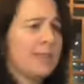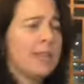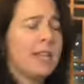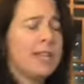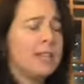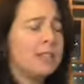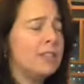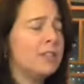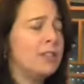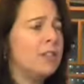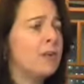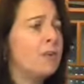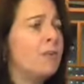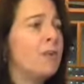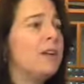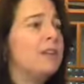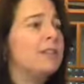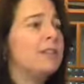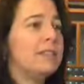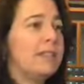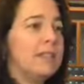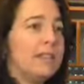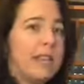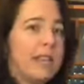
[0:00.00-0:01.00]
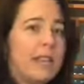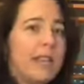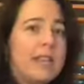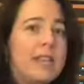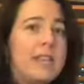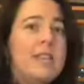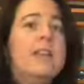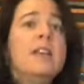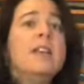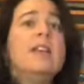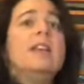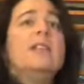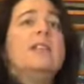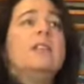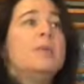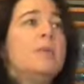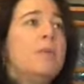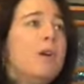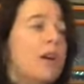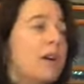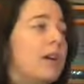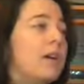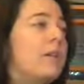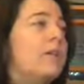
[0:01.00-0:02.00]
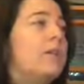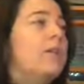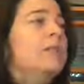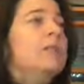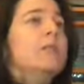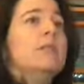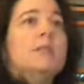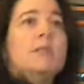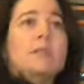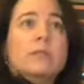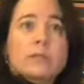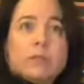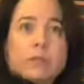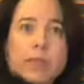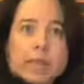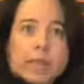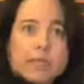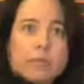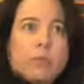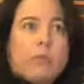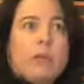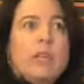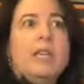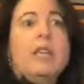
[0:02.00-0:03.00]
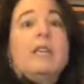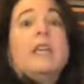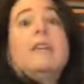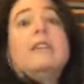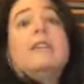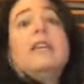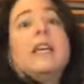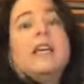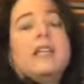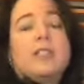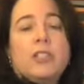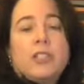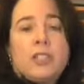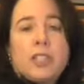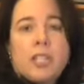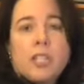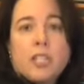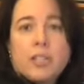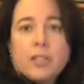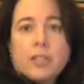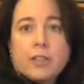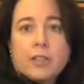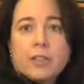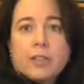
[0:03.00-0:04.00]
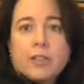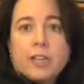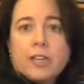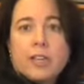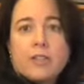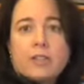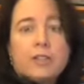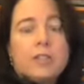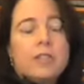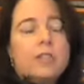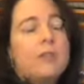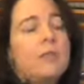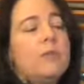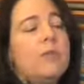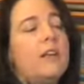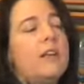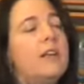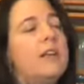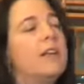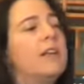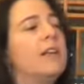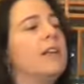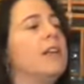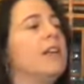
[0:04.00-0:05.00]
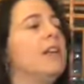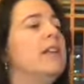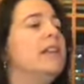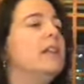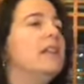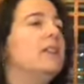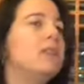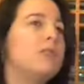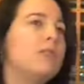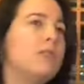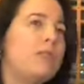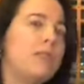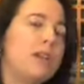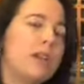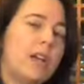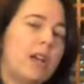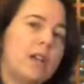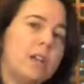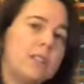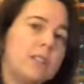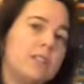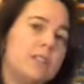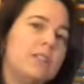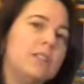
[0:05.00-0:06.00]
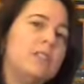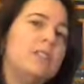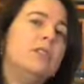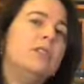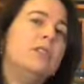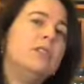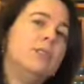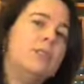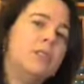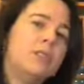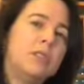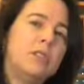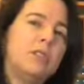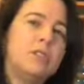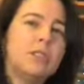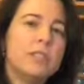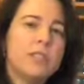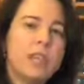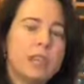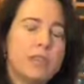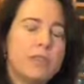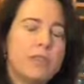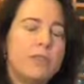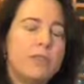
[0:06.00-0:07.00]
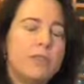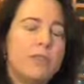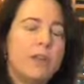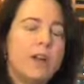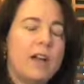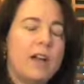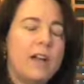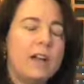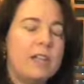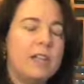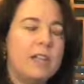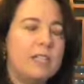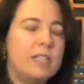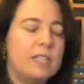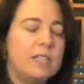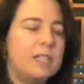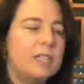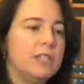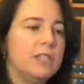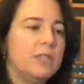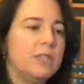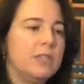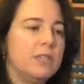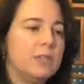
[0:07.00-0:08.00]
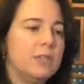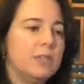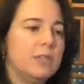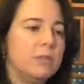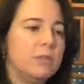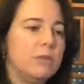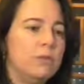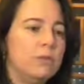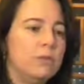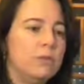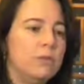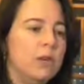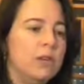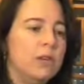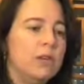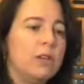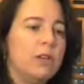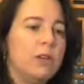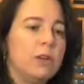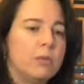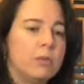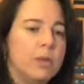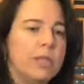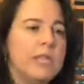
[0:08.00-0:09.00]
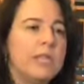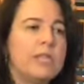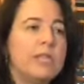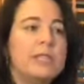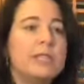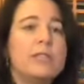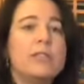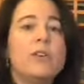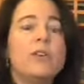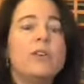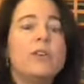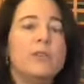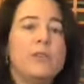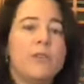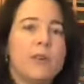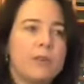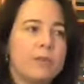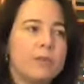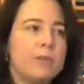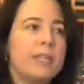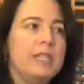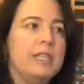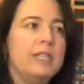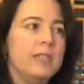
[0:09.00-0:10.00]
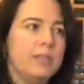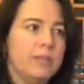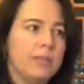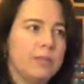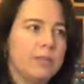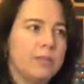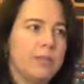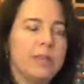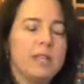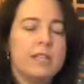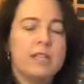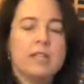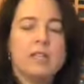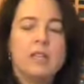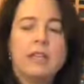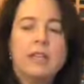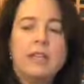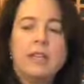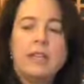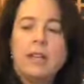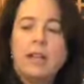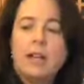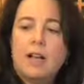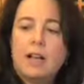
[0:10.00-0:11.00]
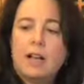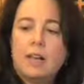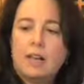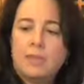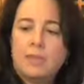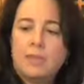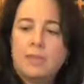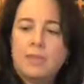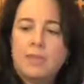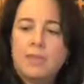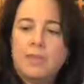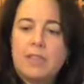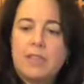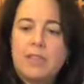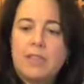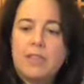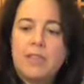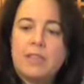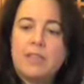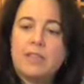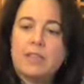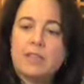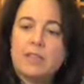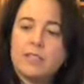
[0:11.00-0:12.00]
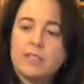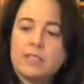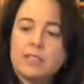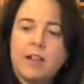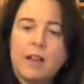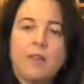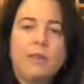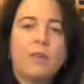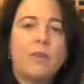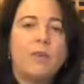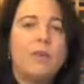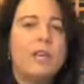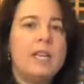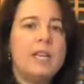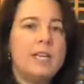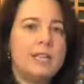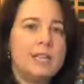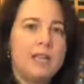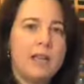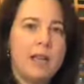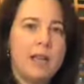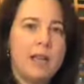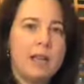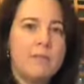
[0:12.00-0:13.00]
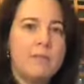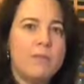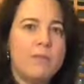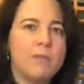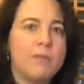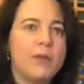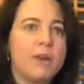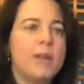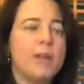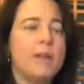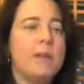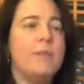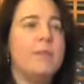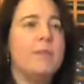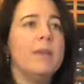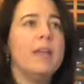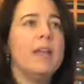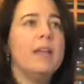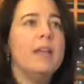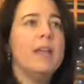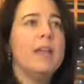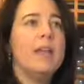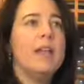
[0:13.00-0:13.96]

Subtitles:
and so on today, tomorrow, next week, next year, and so on. So the kinds of solutions that you find in the two arenas are very different. The eDiscovery timeframe,